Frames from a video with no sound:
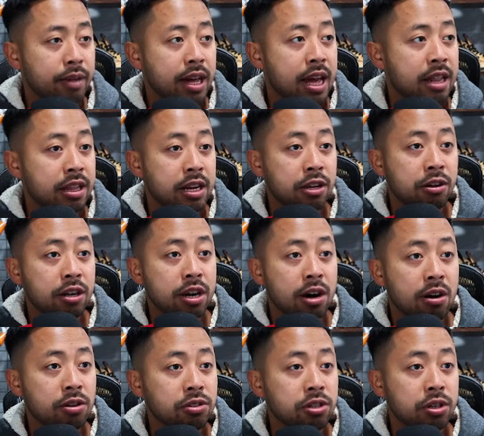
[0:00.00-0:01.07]
And then you could
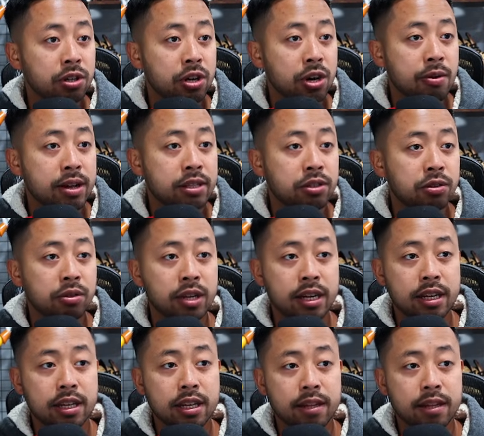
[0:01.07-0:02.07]
also go into like